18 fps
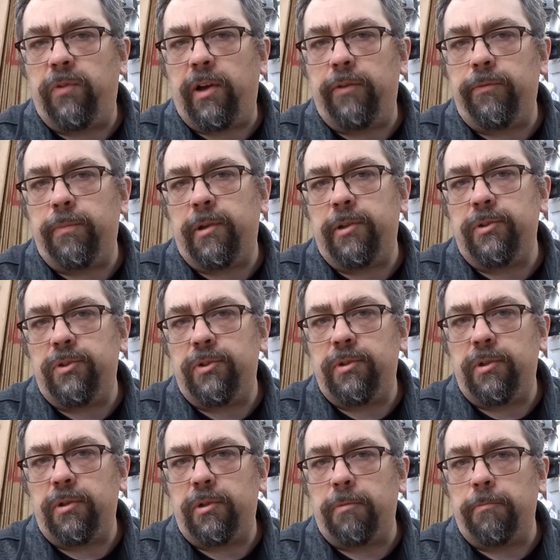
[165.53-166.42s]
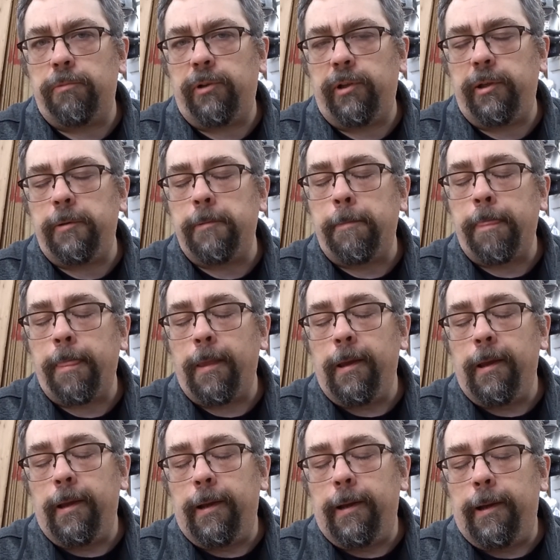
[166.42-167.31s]
5 months to complete.
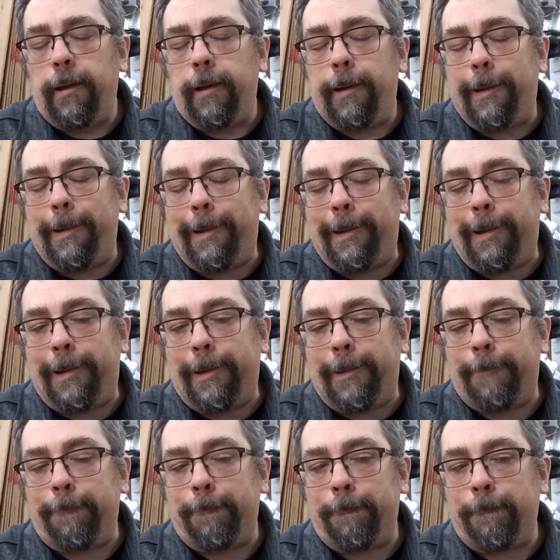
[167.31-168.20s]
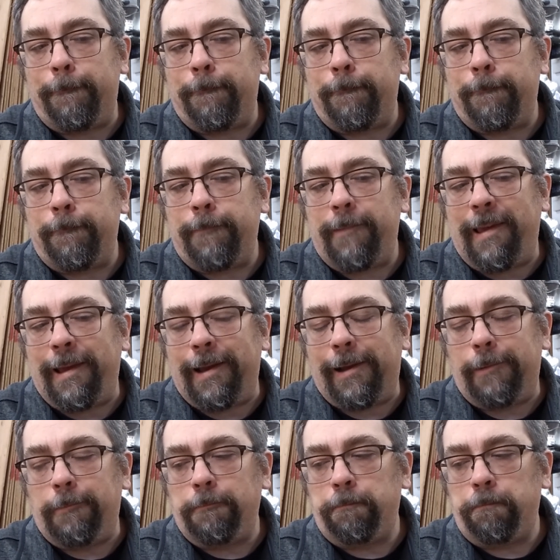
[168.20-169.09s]

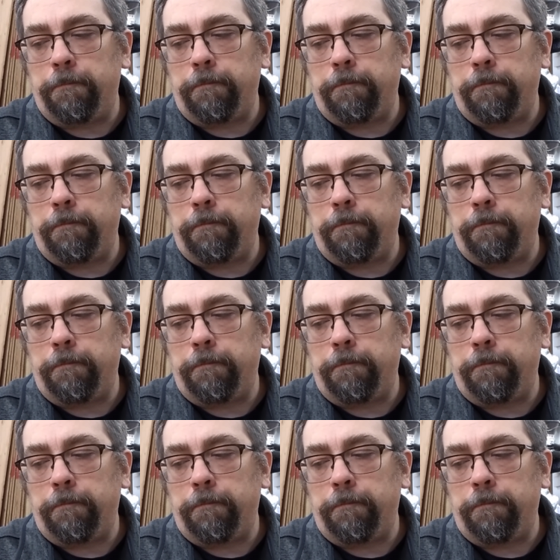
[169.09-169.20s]
Yeah.